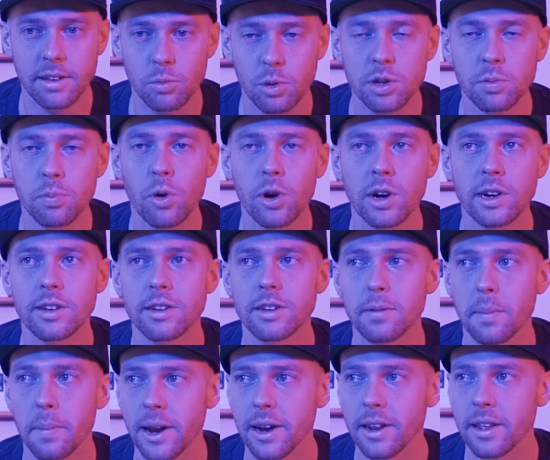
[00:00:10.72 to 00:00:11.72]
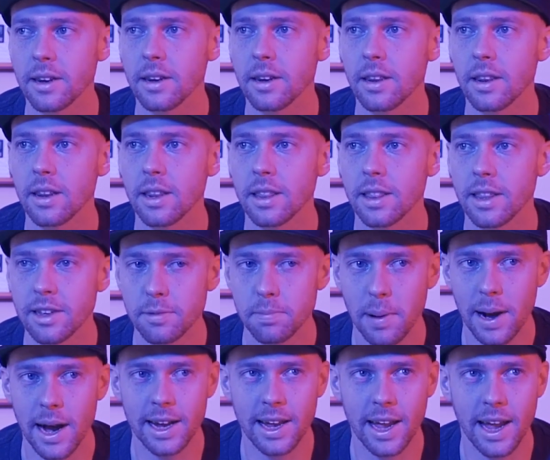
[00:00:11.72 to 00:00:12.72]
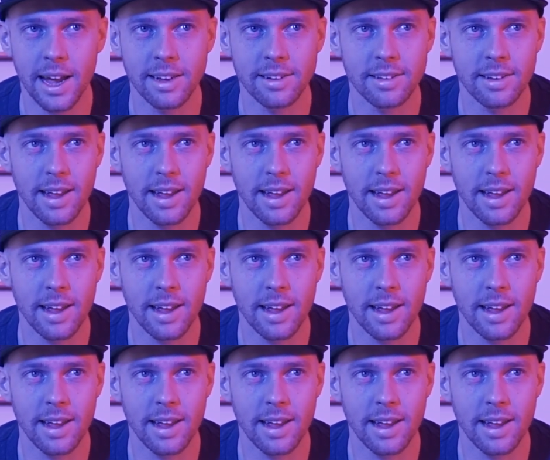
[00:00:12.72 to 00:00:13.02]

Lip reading: What's more anticipated, this podcast,